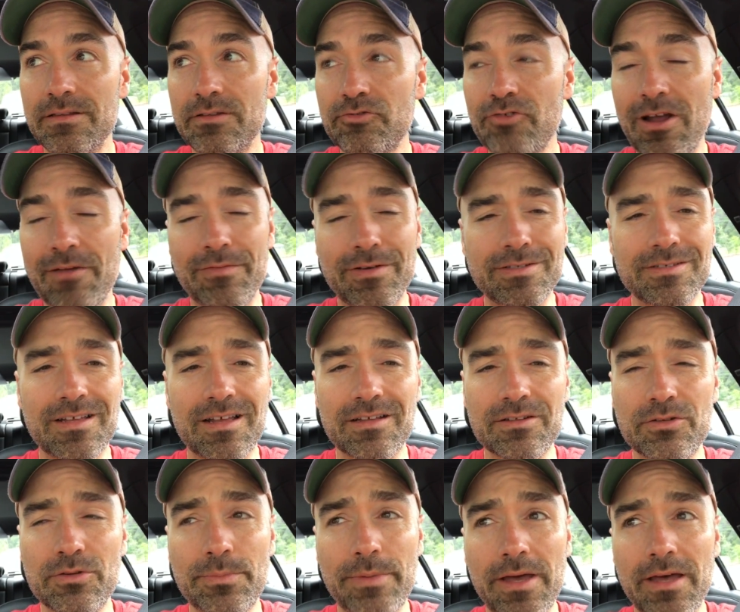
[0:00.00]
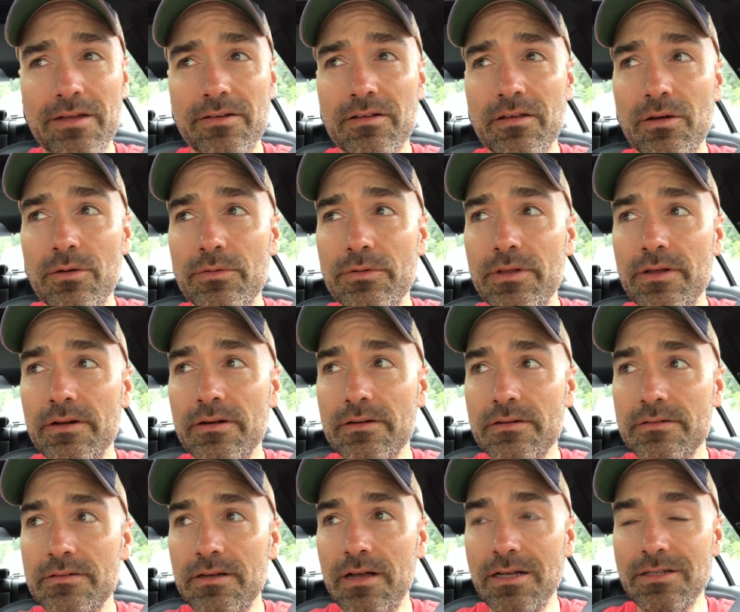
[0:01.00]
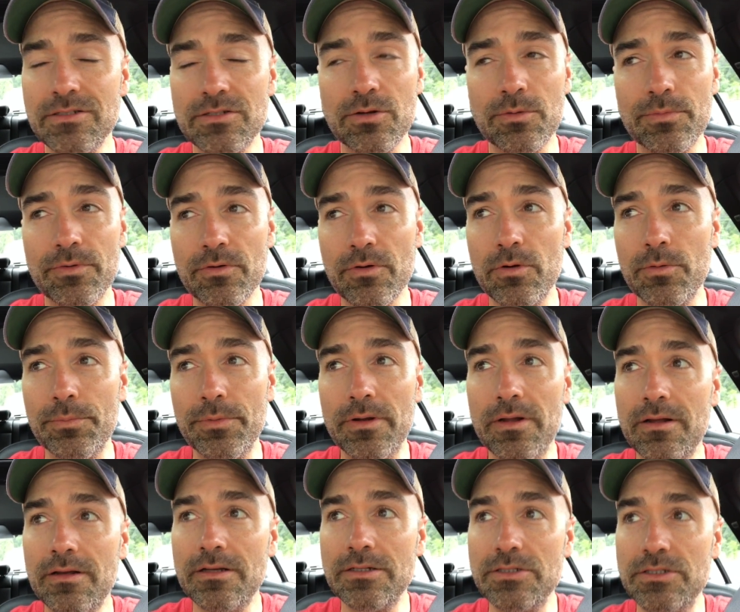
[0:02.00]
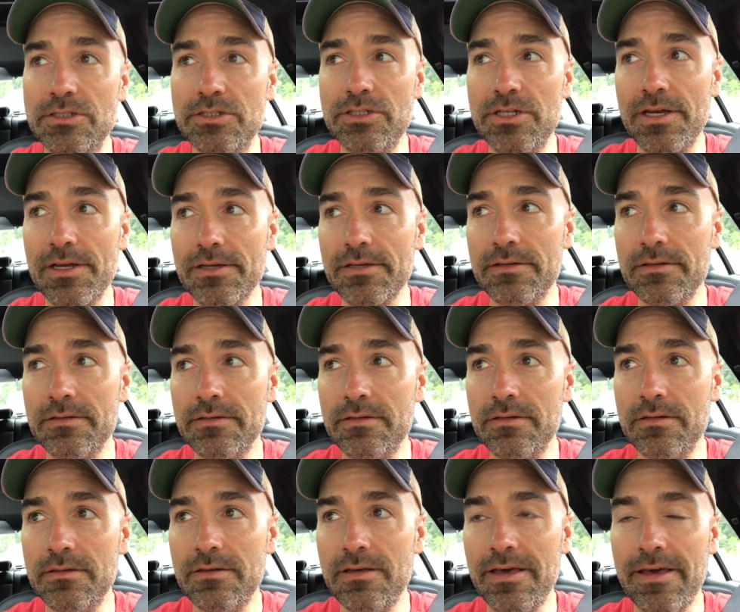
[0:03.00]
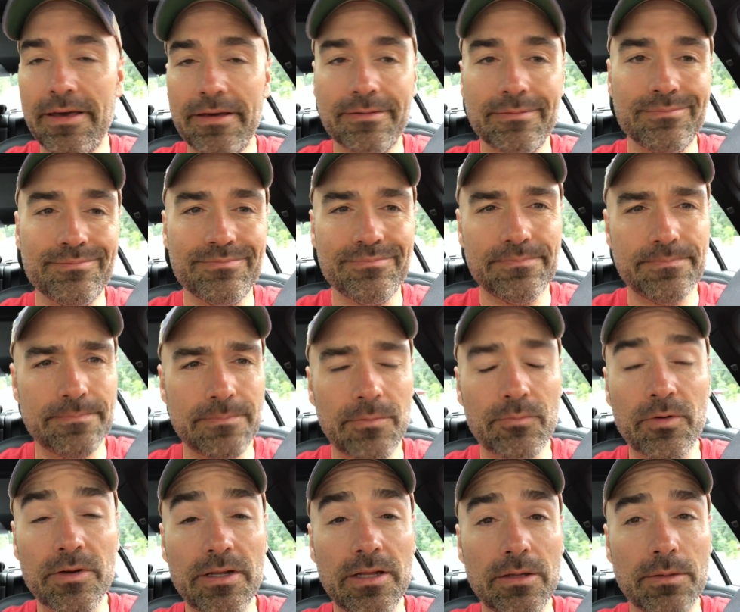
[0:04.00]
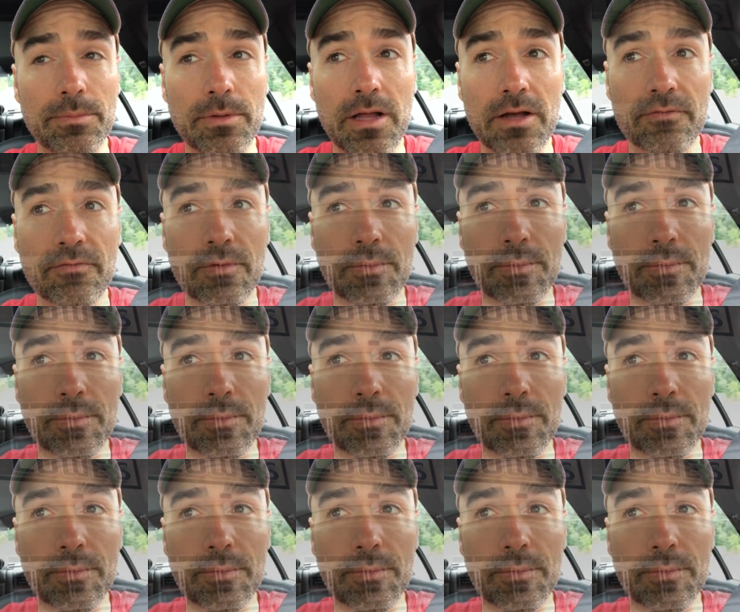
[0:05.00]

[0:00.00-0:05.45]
traffic's not too bad going there. I just hope they're open. I should check. Eh, I'm right down the block